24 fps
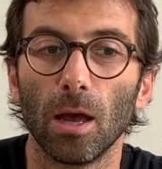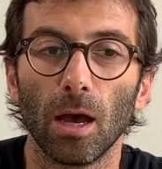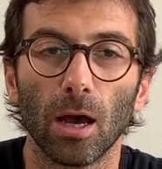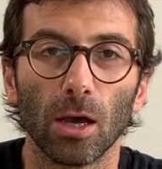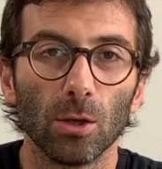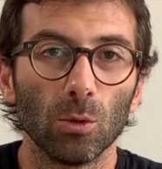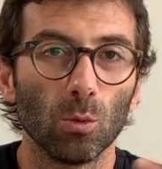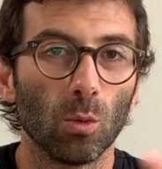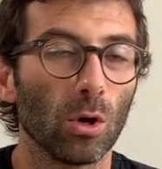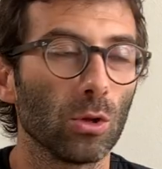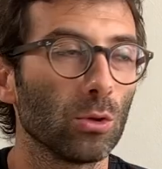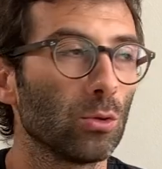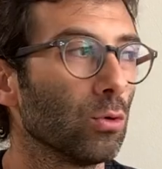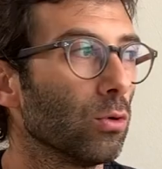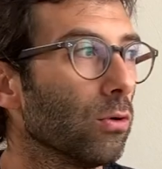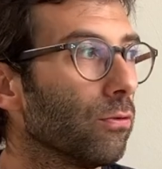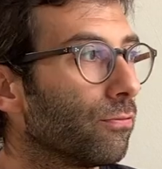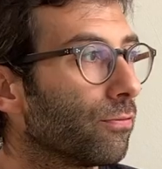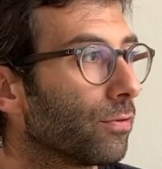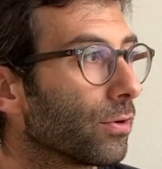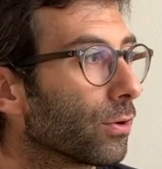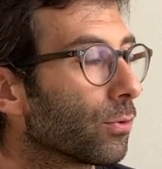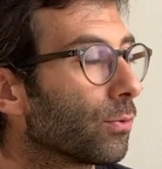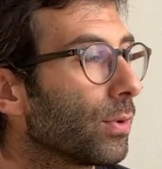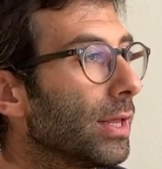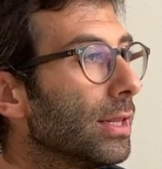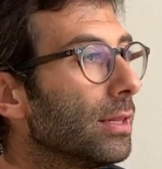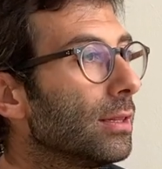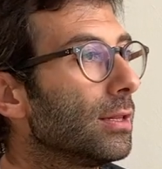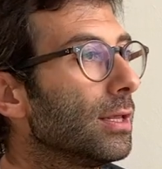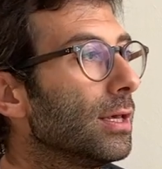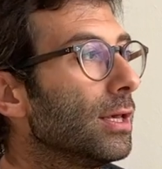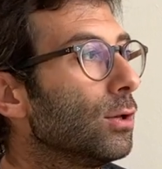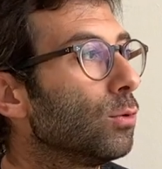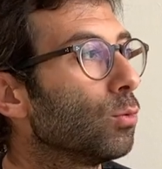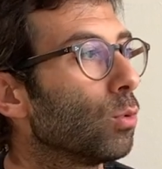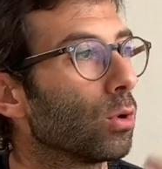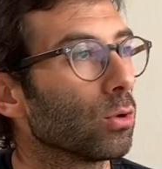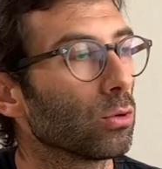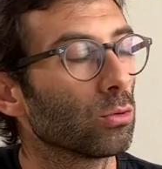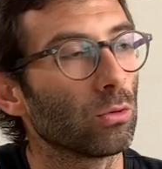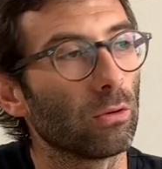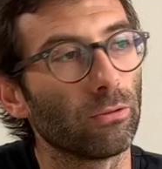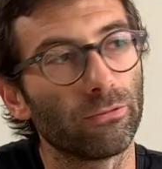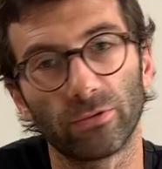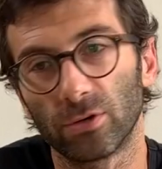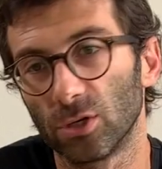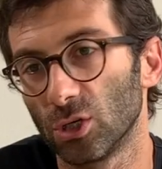You want to offer green tea, you want to
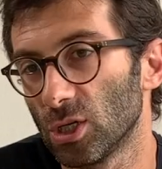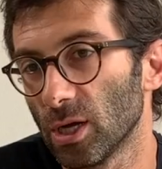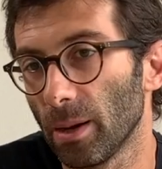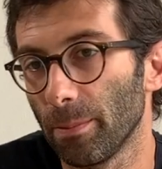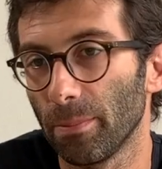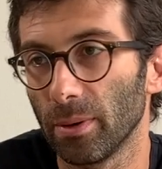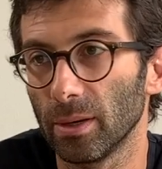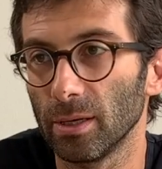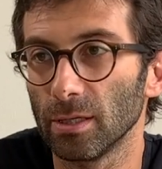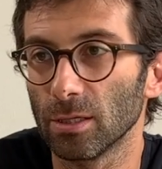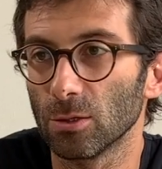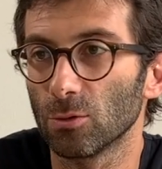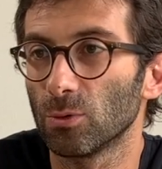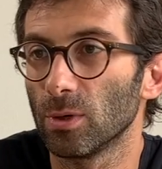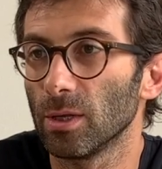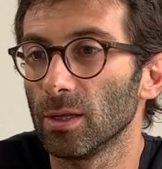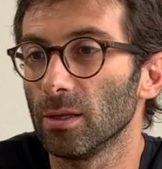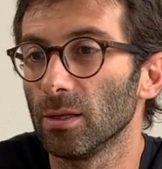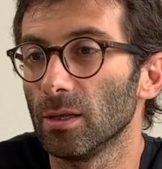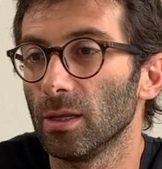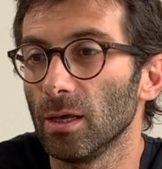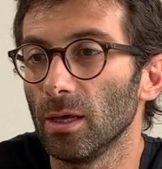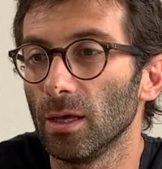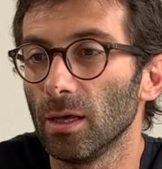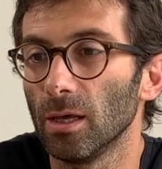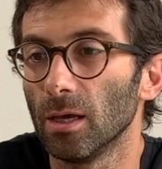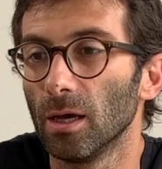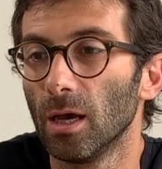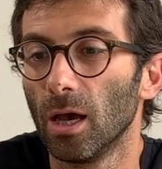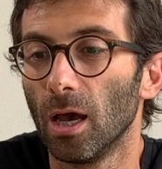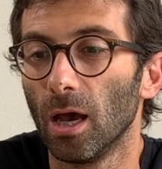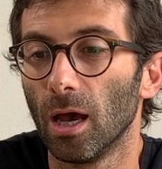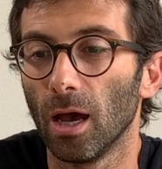offer Japanese green tea.